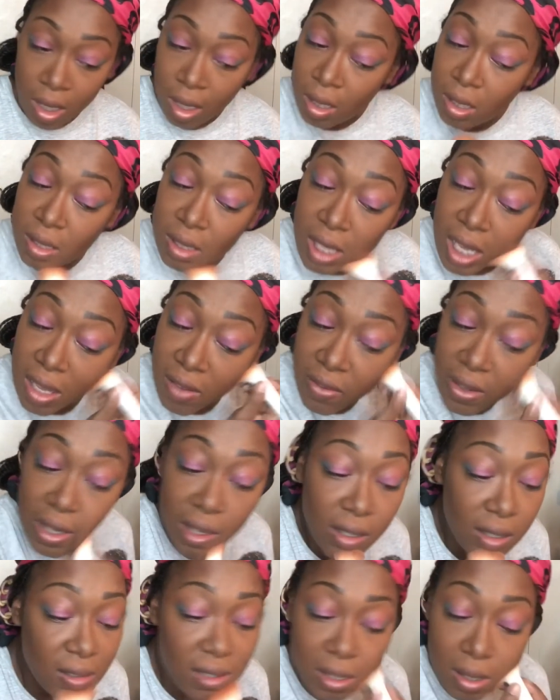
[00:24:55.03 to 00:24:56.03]
skin
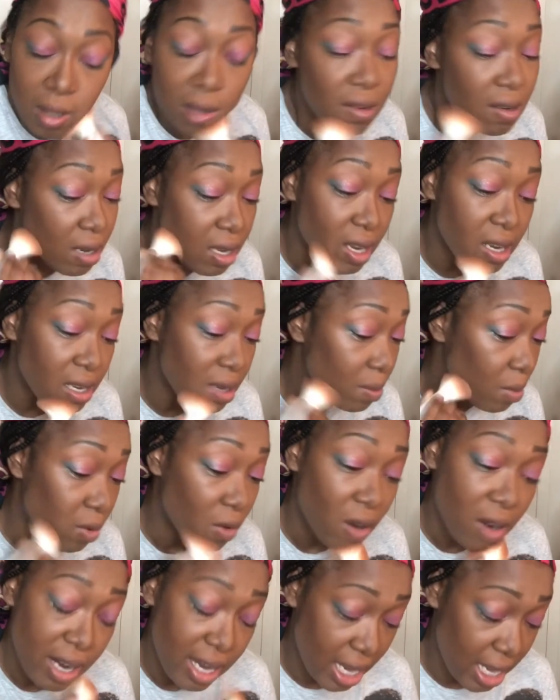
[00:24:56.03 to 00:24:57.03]
finish
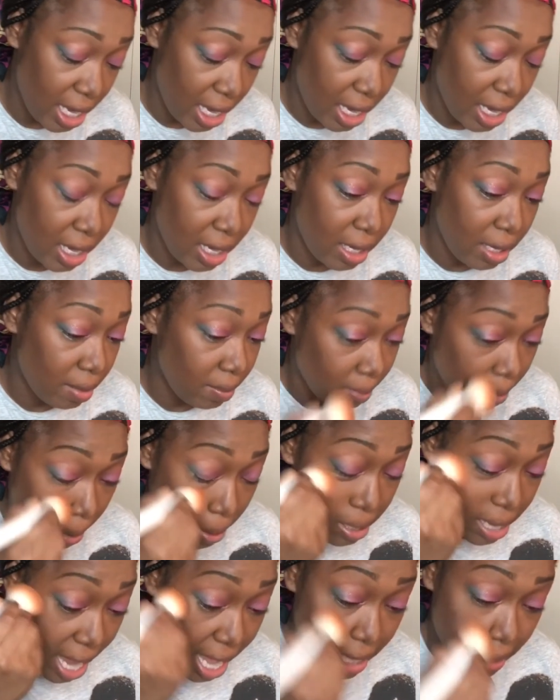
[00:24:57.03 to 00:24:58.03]
anymore, and
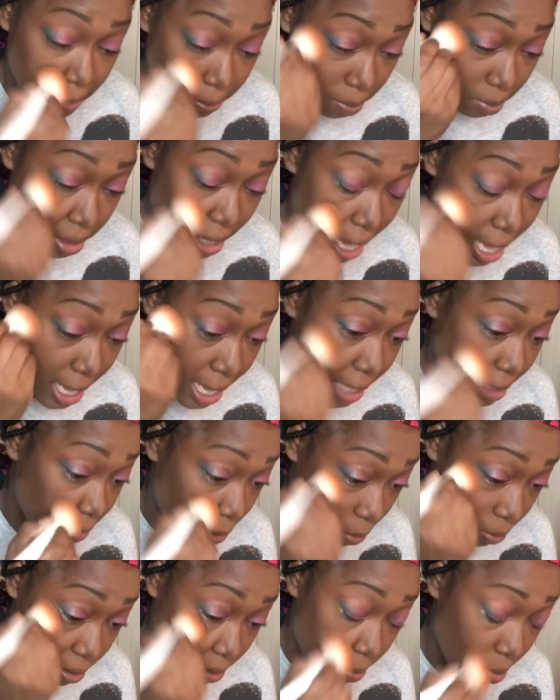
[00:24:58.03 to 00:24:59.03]
that has
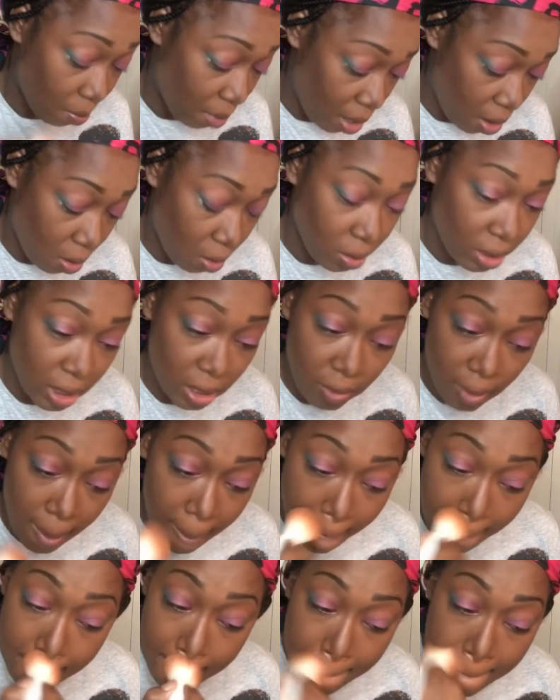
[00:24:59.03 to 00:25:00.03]
always been my holy
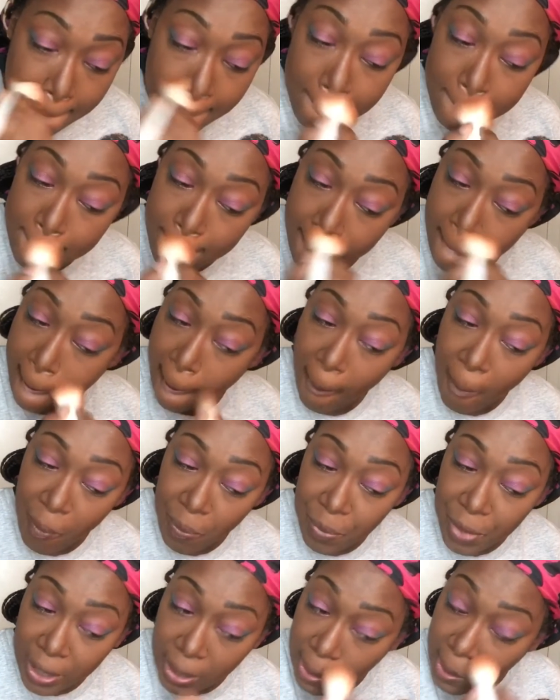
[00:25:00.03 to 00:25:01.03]
grail.
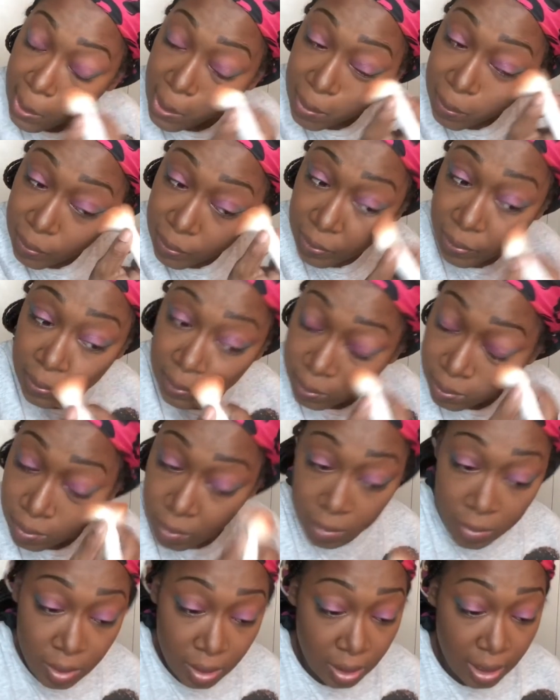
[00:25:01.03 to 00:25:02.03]
But
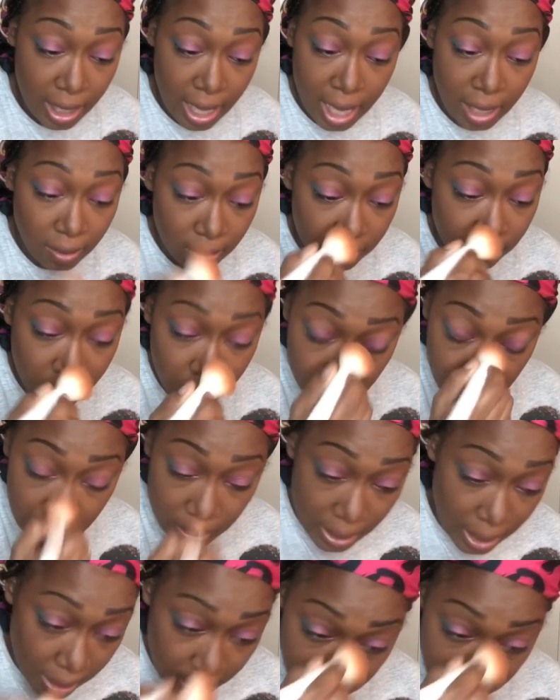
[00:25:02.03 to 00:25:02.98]
yeah, I don't even use that